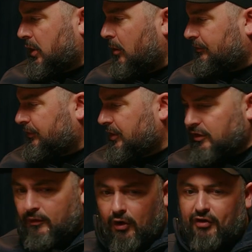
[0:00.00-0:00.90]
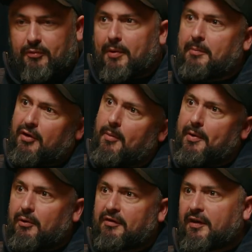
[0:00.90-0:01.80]
conference, you've got lots of people that are
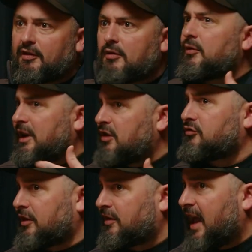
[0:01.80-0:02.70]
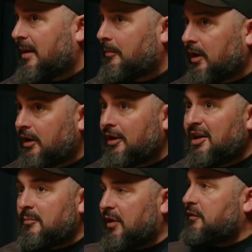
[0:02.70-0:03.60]
building things that really interest them,
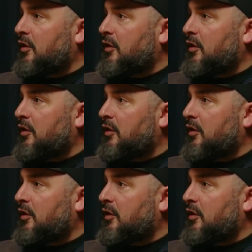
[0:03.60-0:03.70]
but they've